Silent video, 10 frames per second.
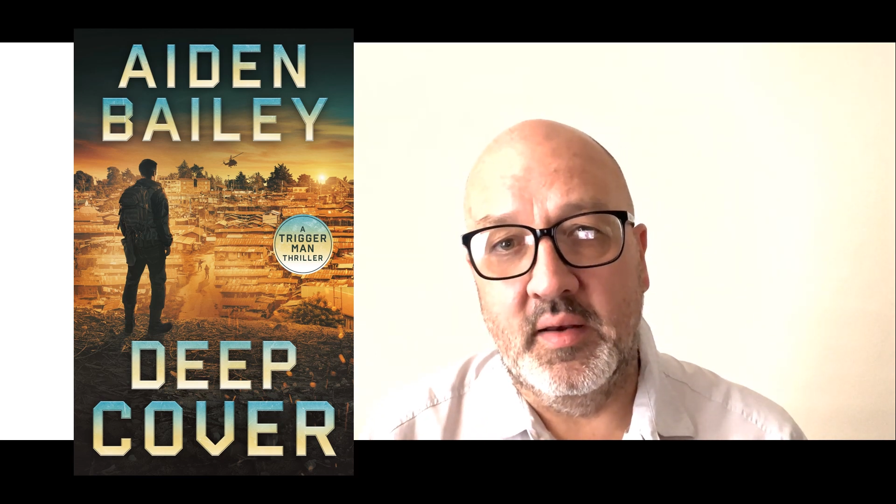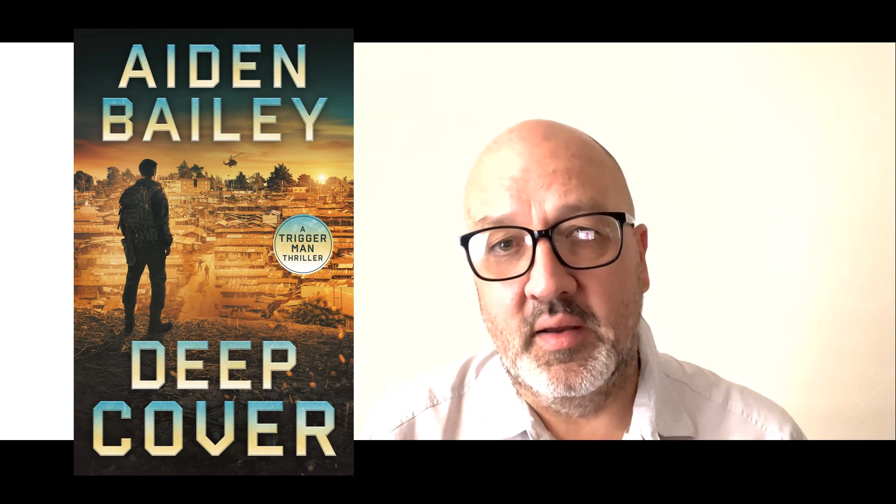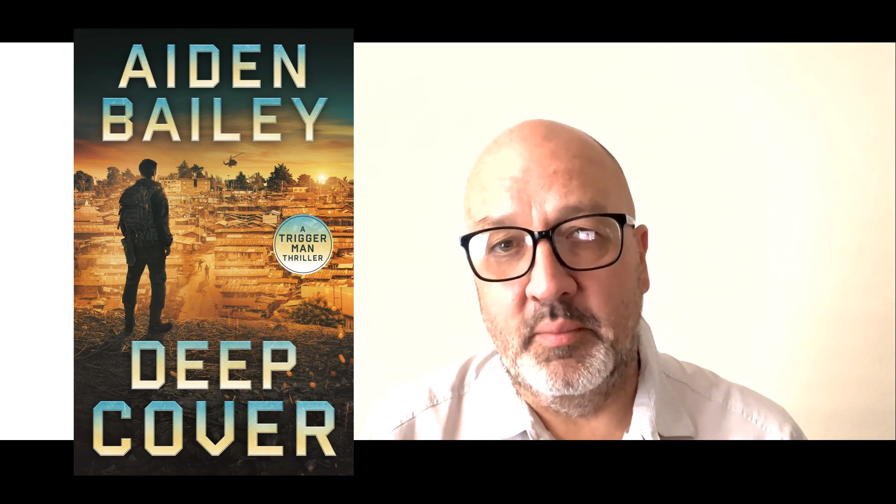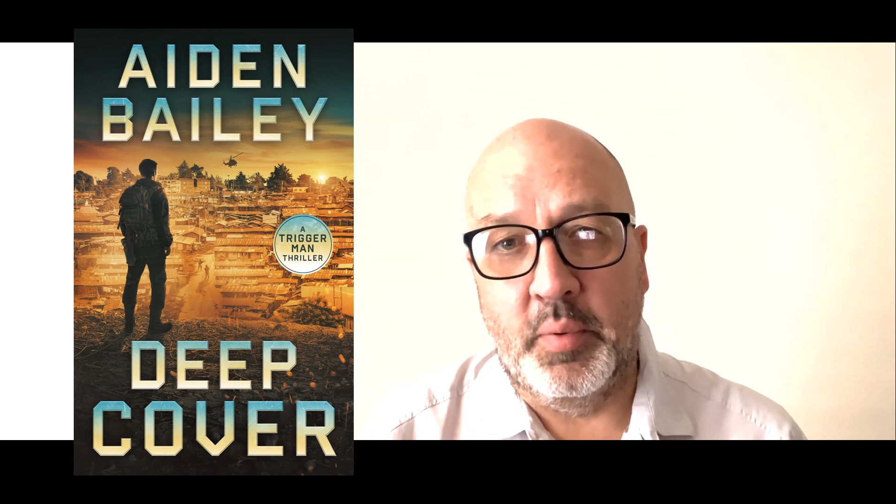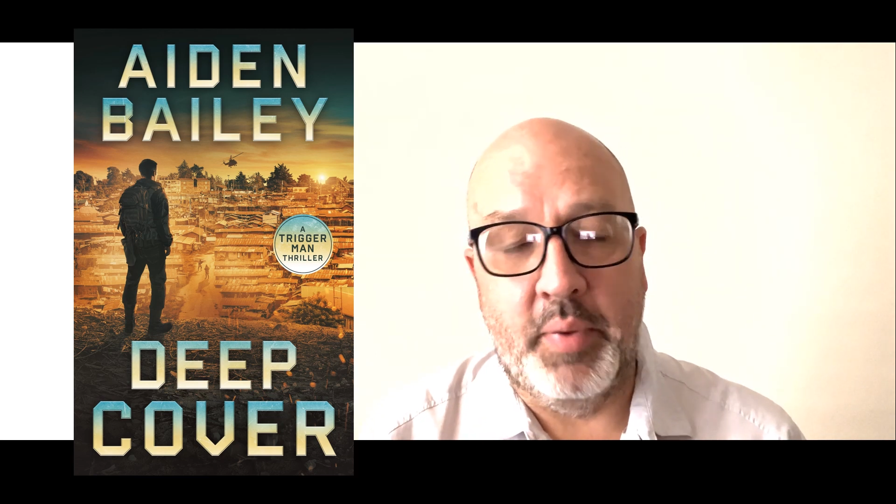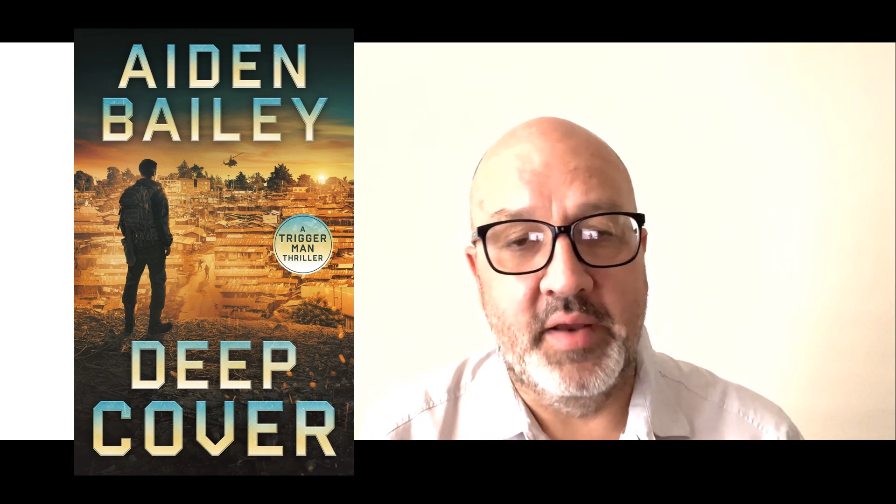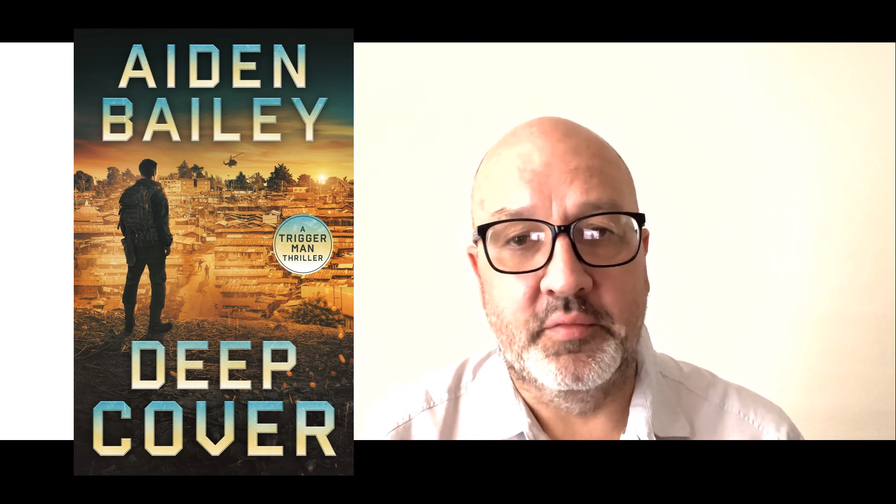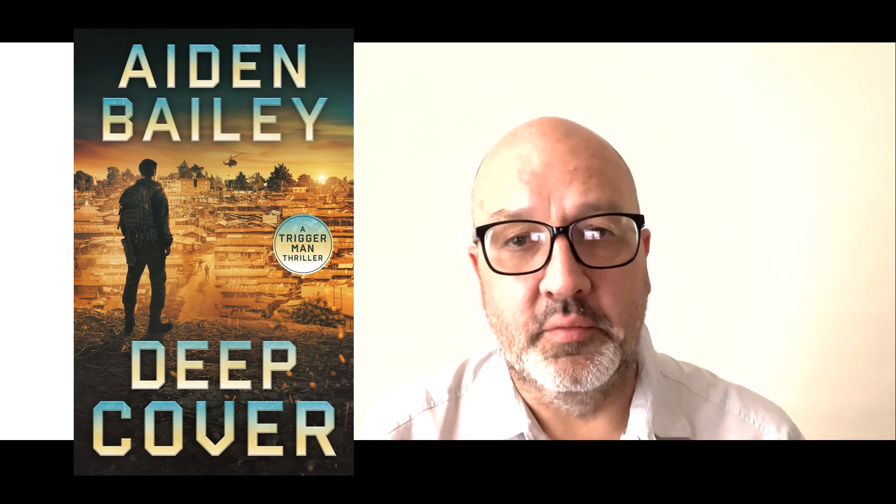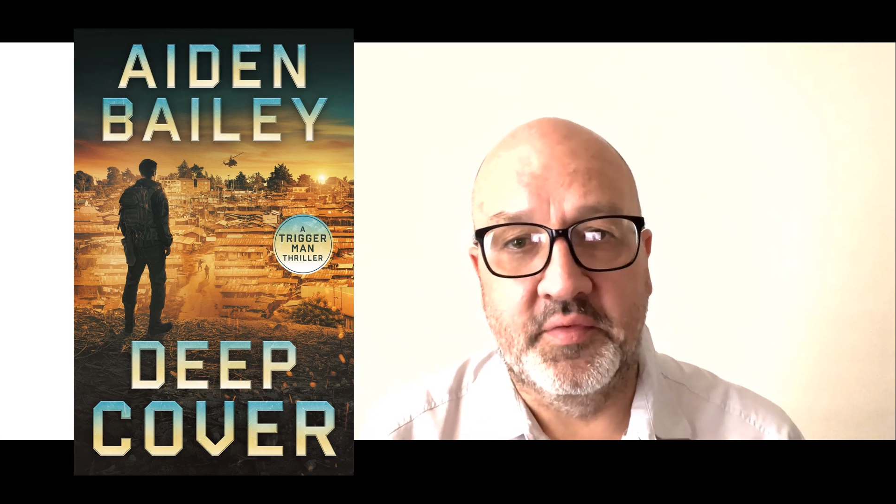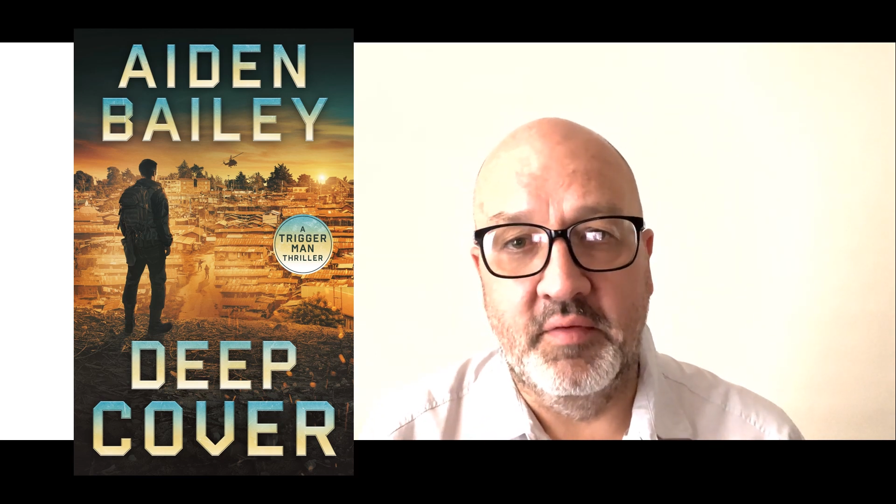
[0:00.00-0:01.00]
a
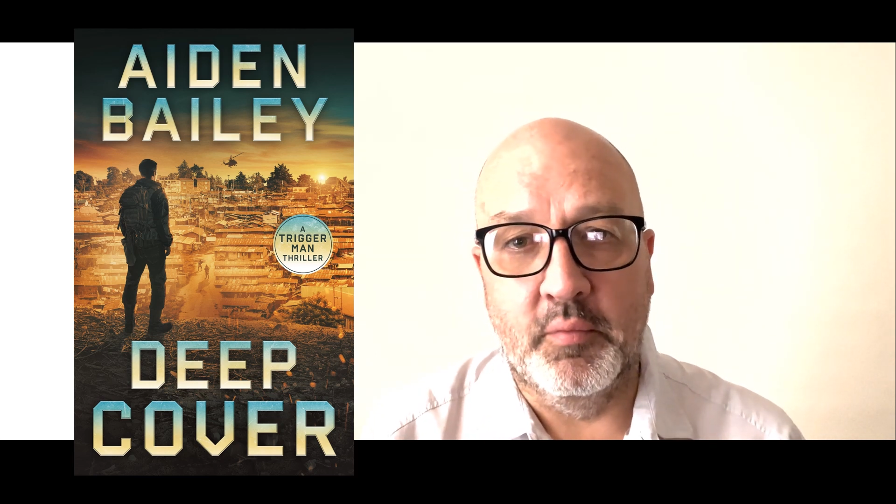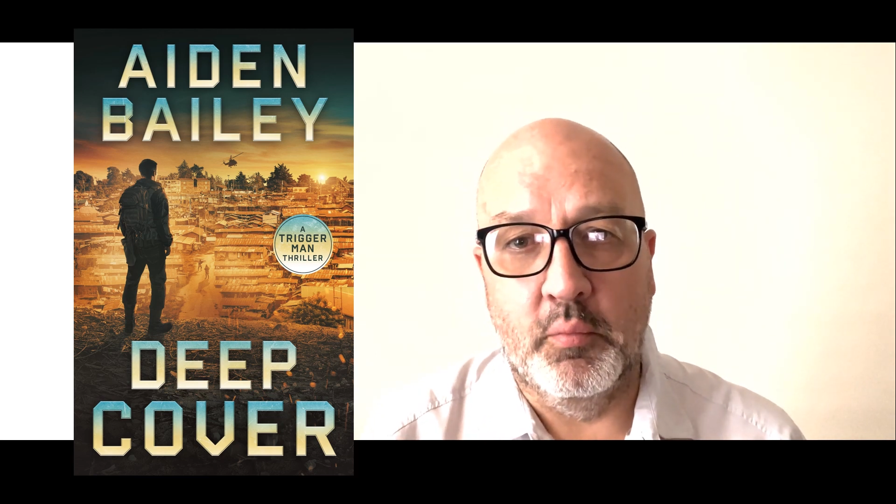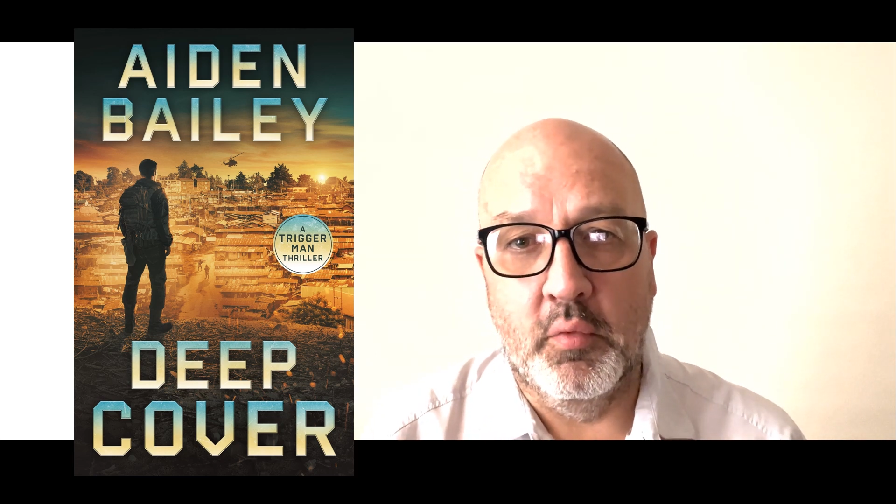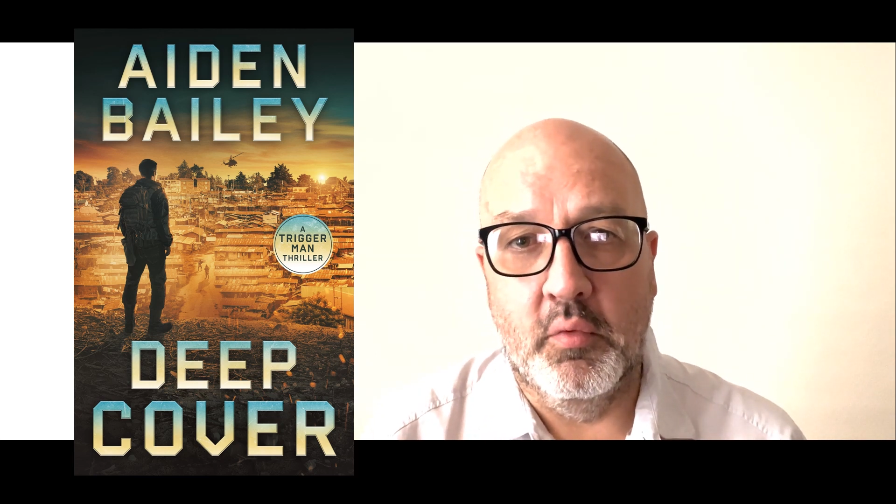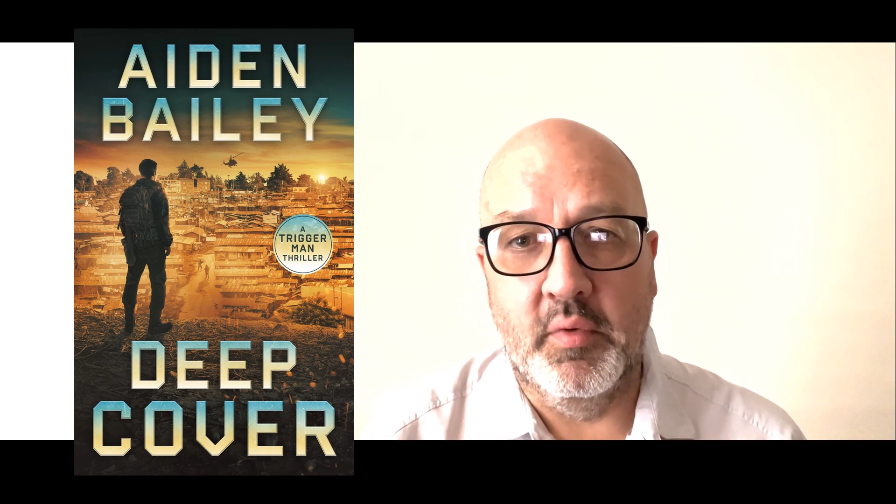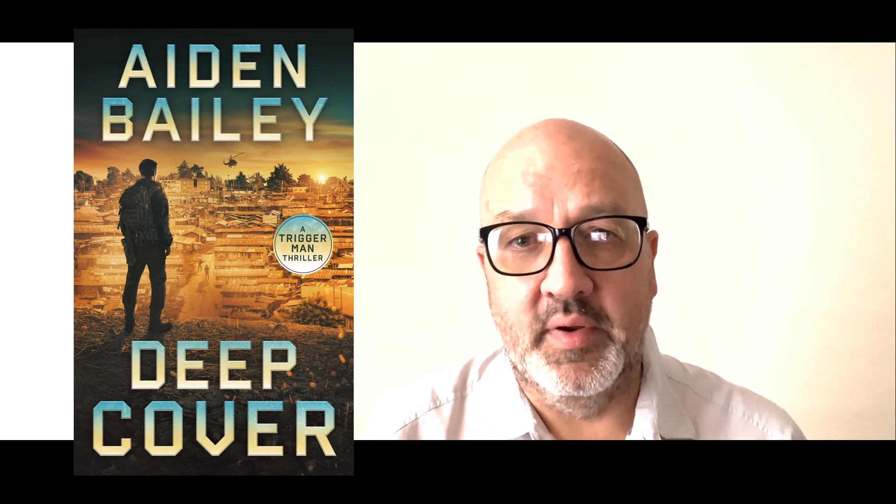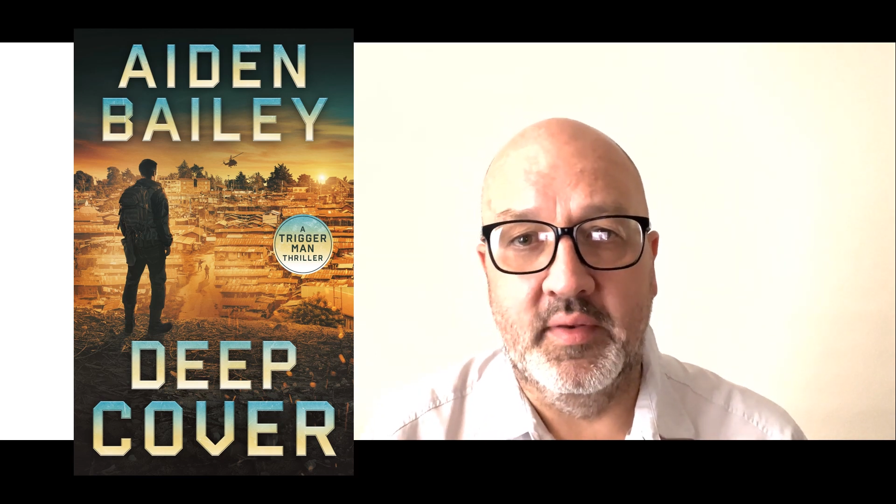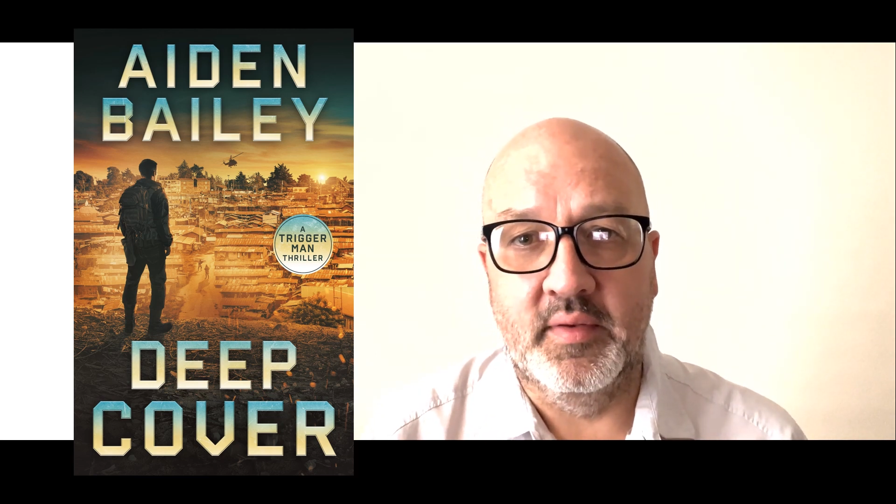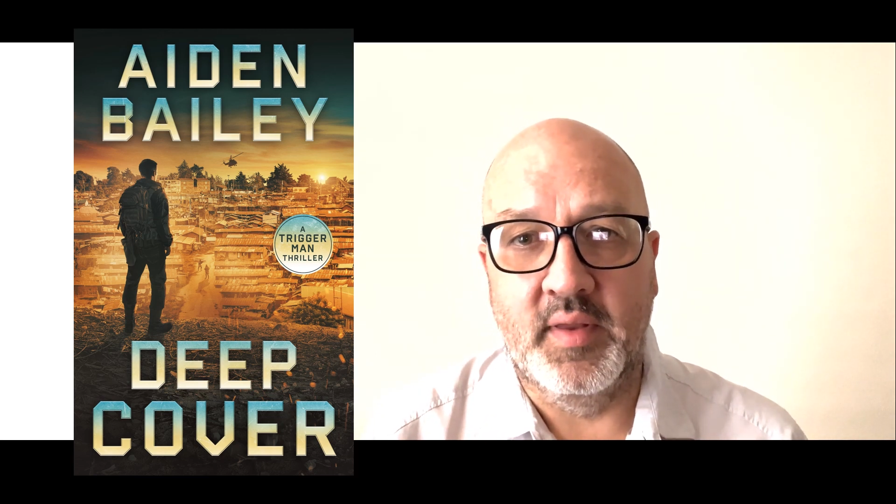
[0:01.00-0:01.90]
perpetual civil war in